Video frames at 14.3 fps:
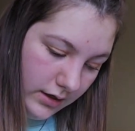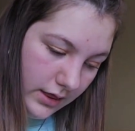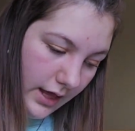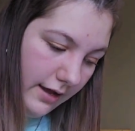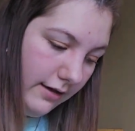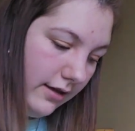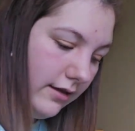
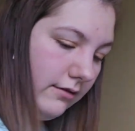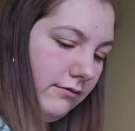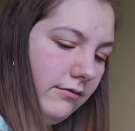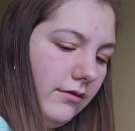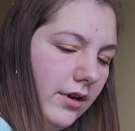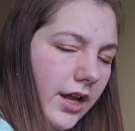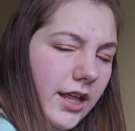But
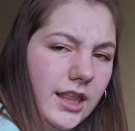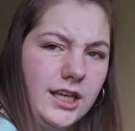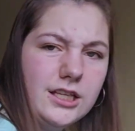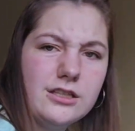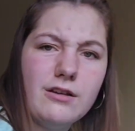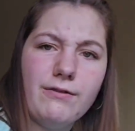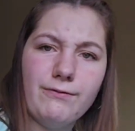I think
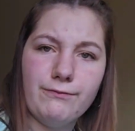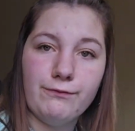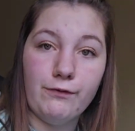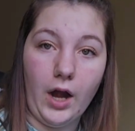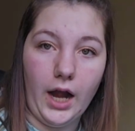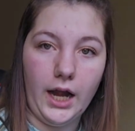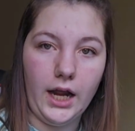it's a
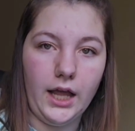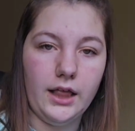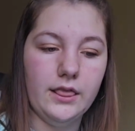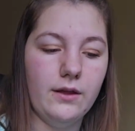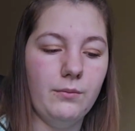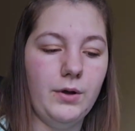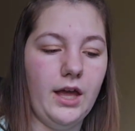Friday,
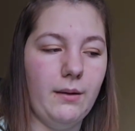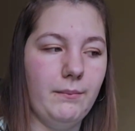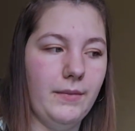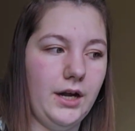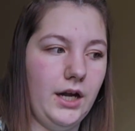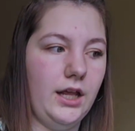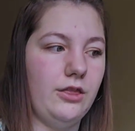and then we have
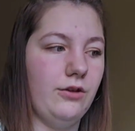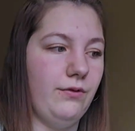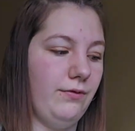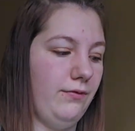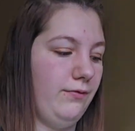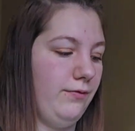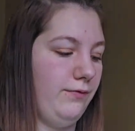Monday through
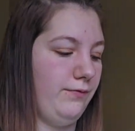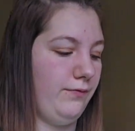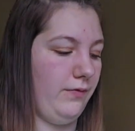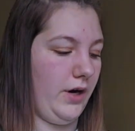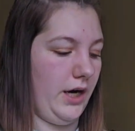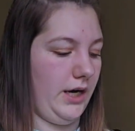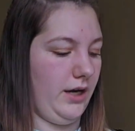
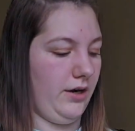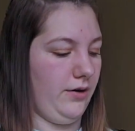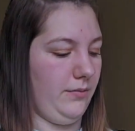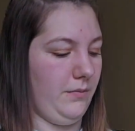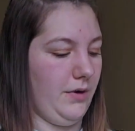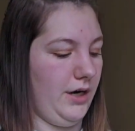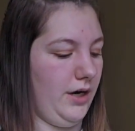Friday
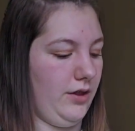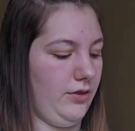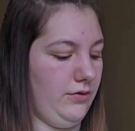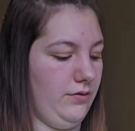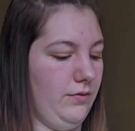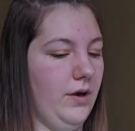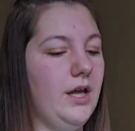or Monday
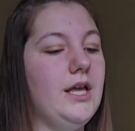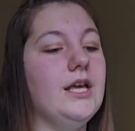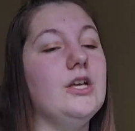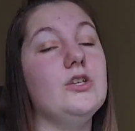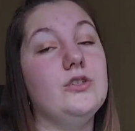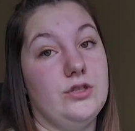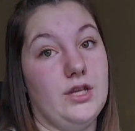through
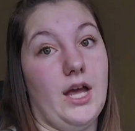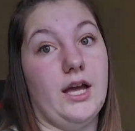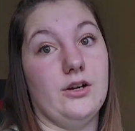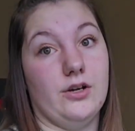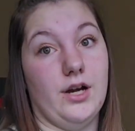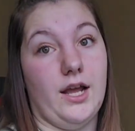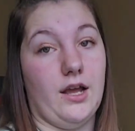
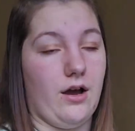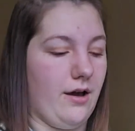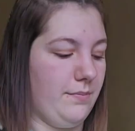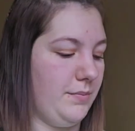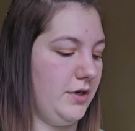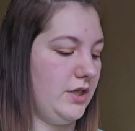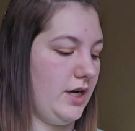Saturday
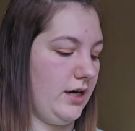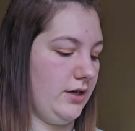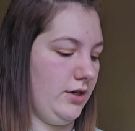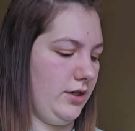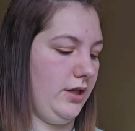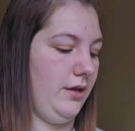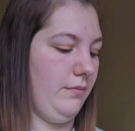off, but
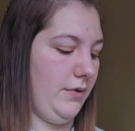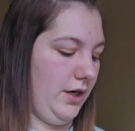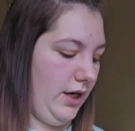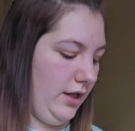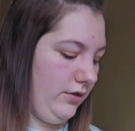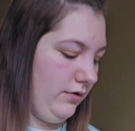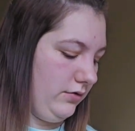technically
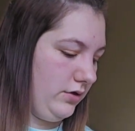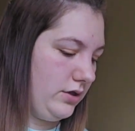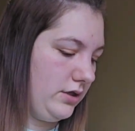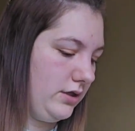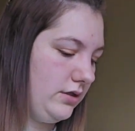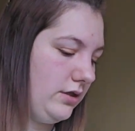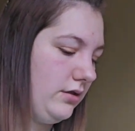Monday through
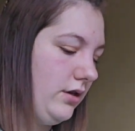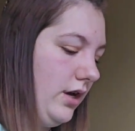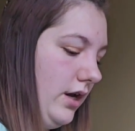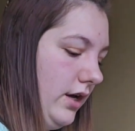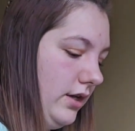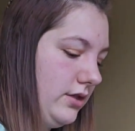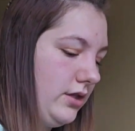
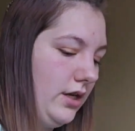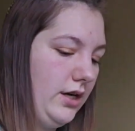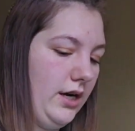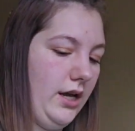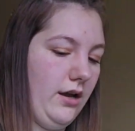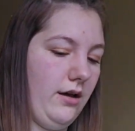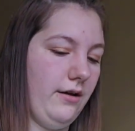
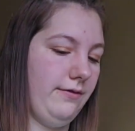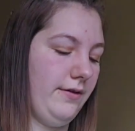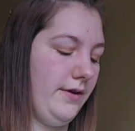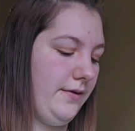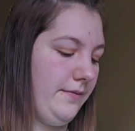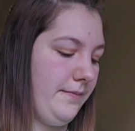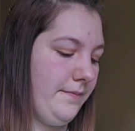Sunday off.
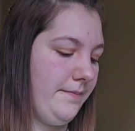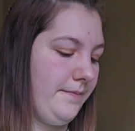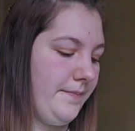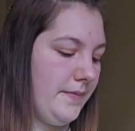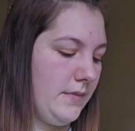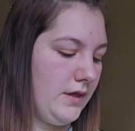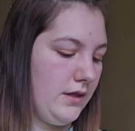
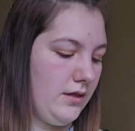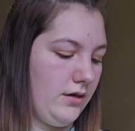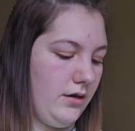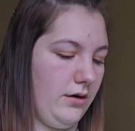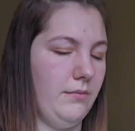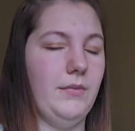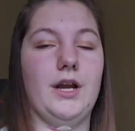
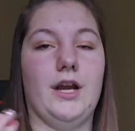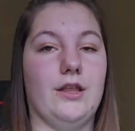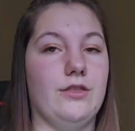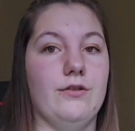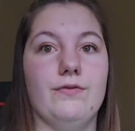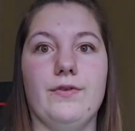Or Monday